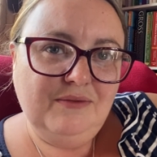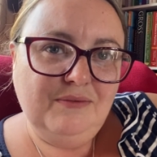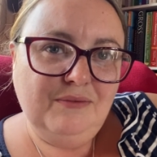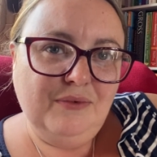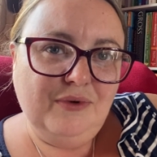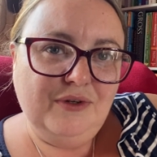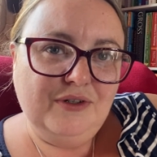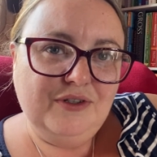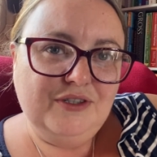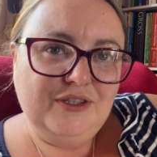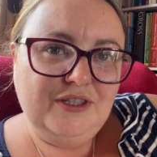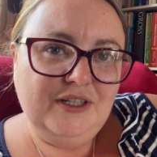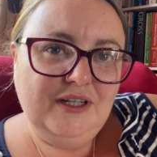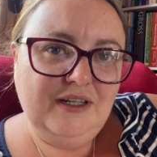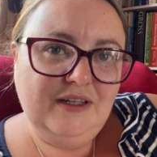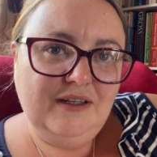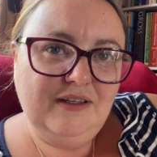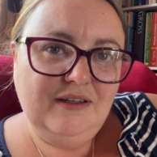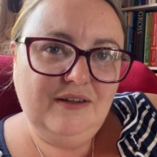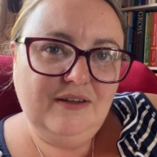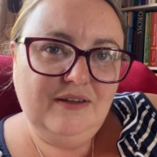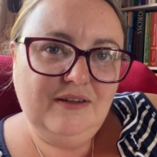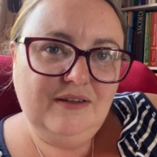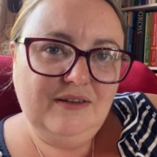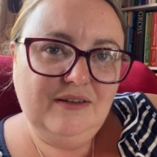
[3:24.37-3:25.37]
watch it
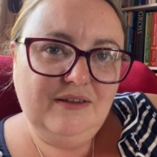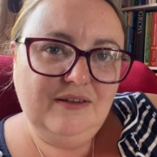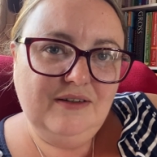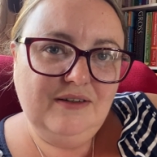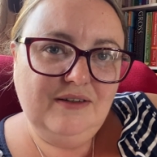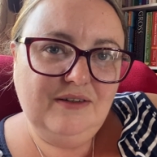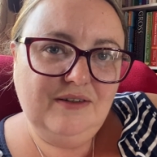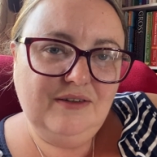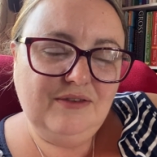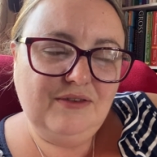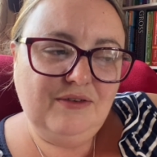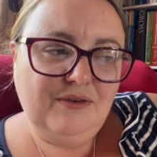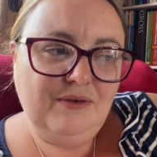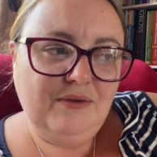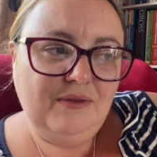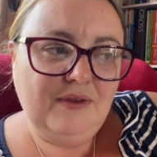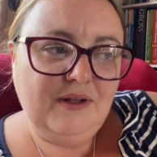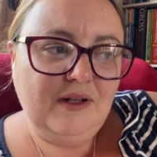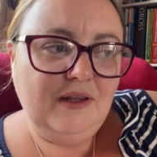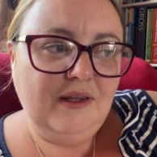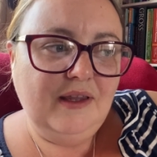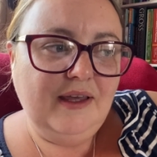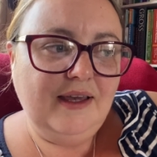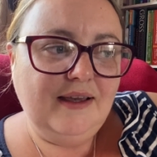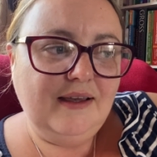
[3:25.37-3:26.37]
through the
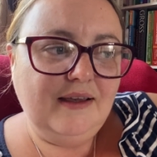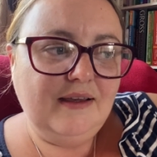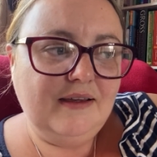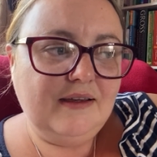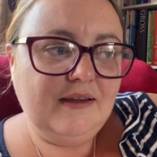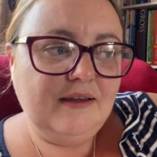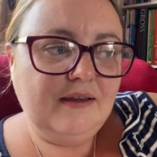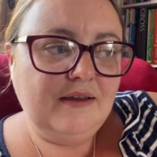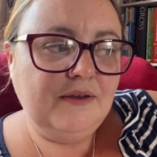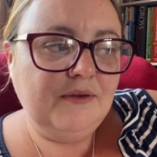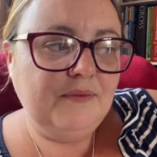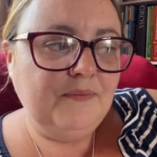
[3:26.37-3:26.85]
link.